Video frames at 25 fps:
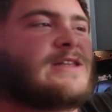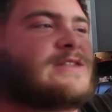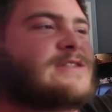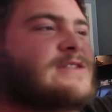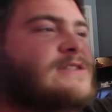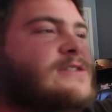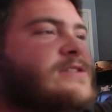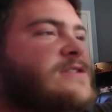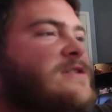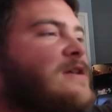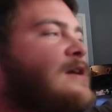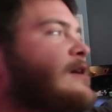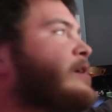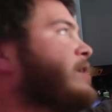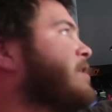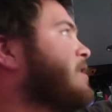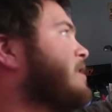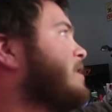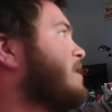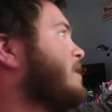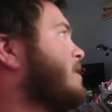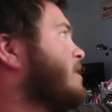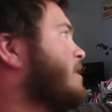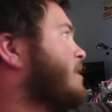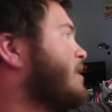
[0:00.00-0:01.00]
it's the dry
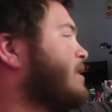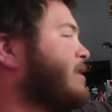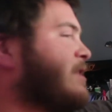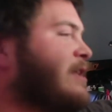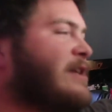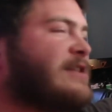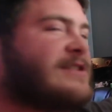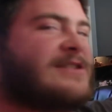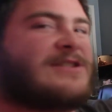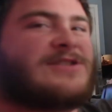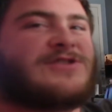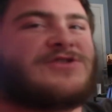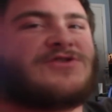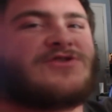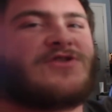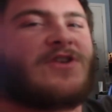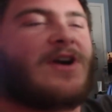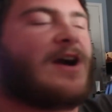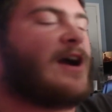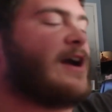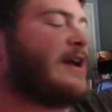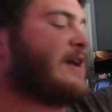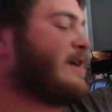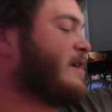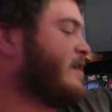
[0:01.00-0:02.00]
one. This is
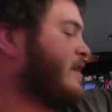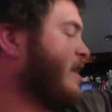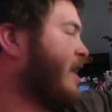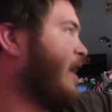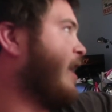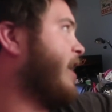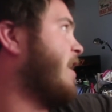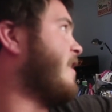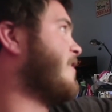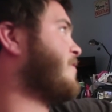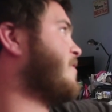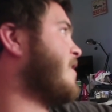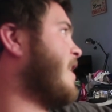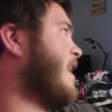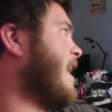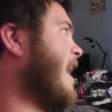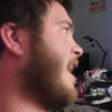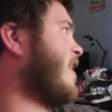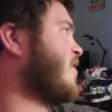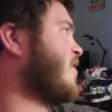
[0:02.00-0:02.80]
dry. Uh, the